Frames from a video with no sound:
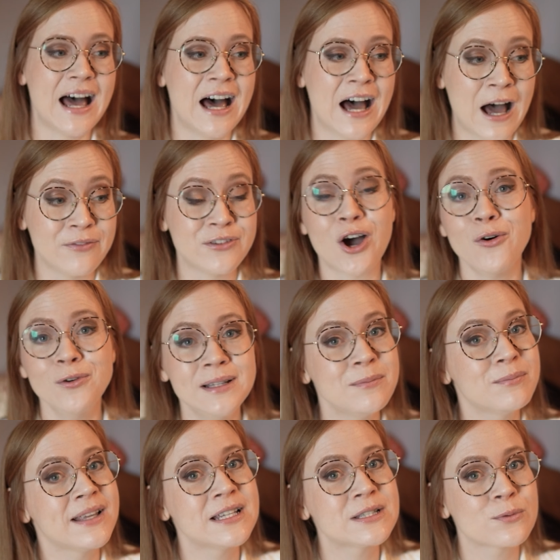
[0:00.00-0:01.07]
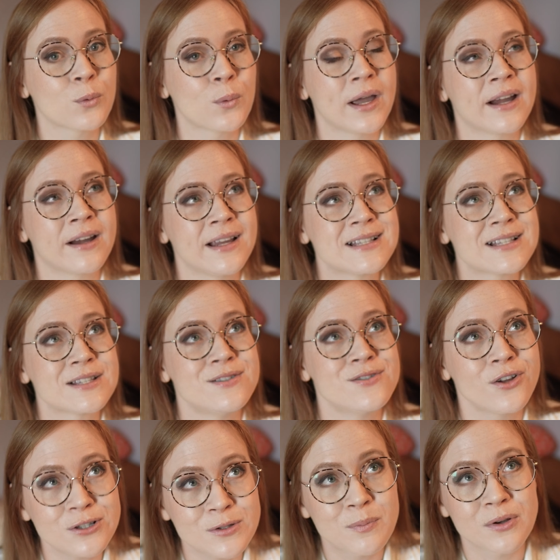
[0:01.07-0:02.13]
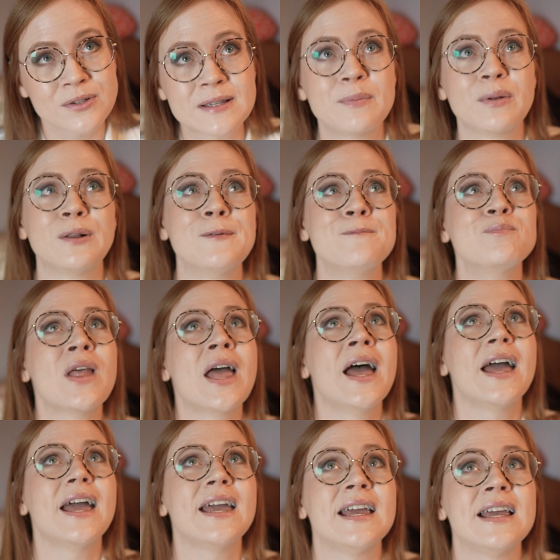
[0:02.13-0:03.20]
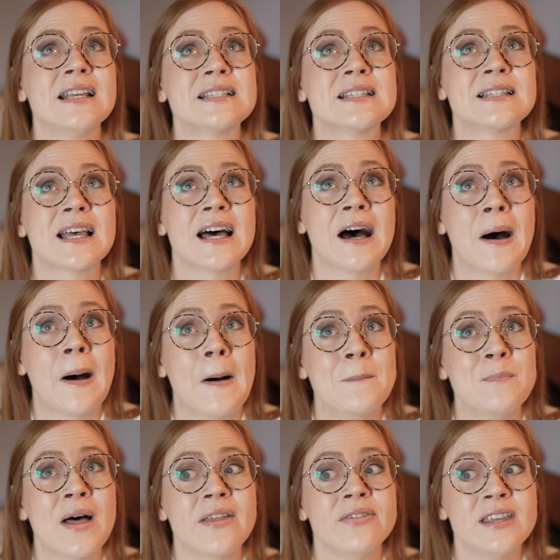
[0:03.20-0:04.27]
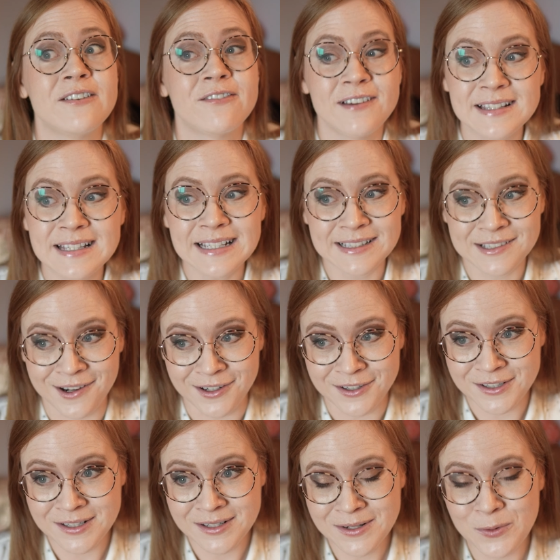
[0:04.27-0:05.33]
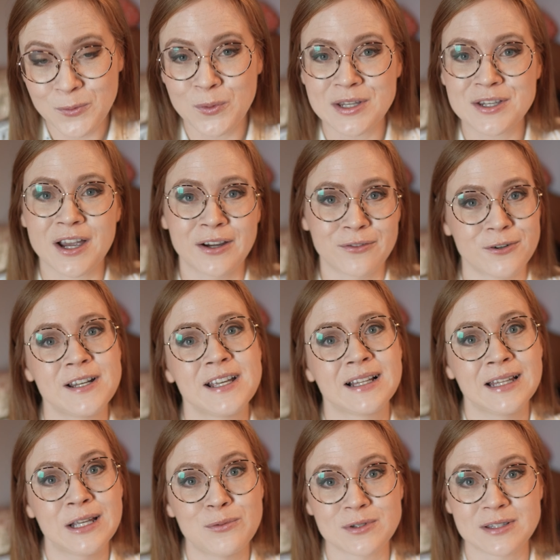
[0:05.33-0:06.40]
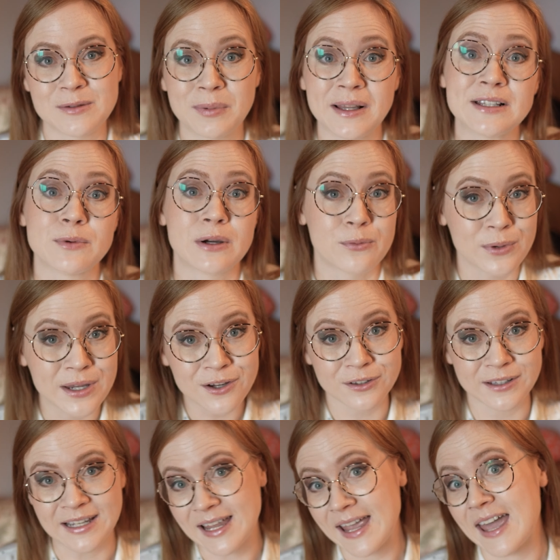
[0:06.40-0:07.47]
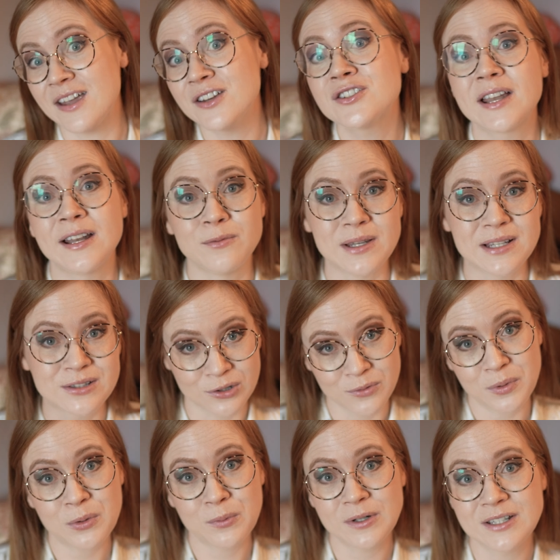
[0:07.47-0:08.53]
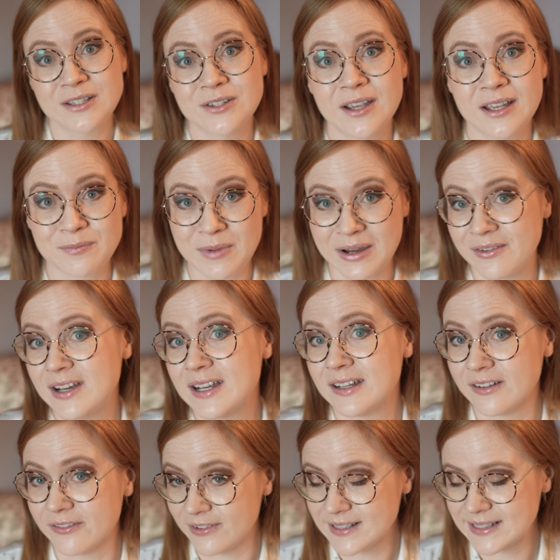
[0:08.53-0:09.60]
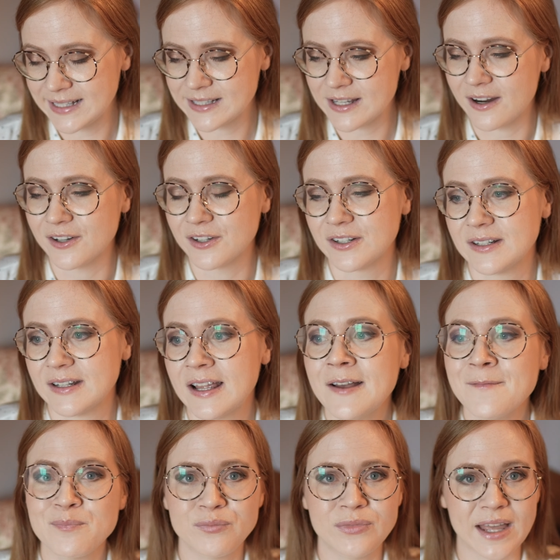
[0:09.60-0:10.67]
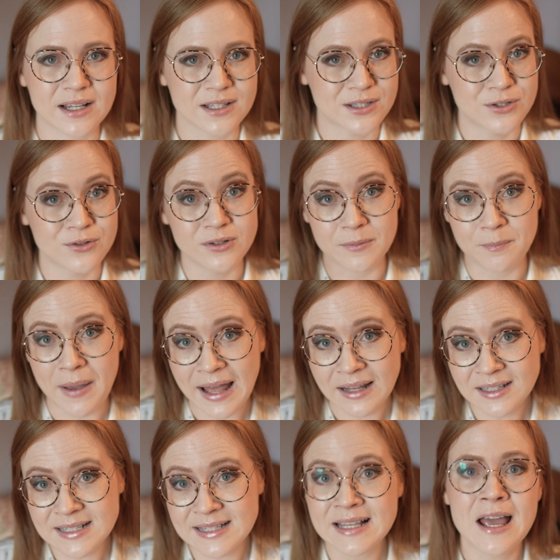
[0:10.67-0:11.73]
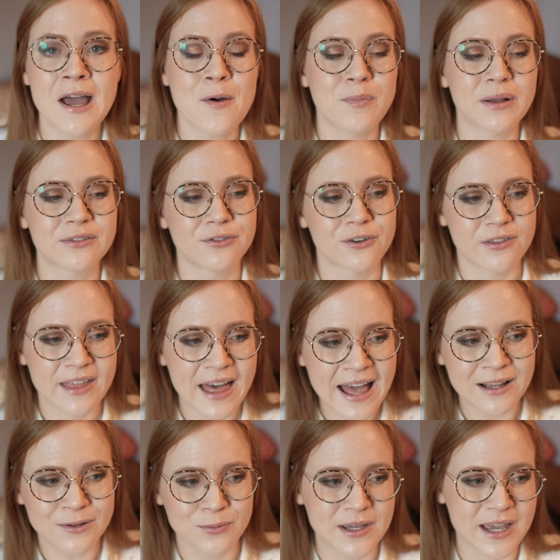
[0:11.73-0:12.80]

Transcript: The only place where it's not possible is the physics garden, which ironically was the place where we got engaged, and we super wanted to get married in the physics garden next to the palace. But for that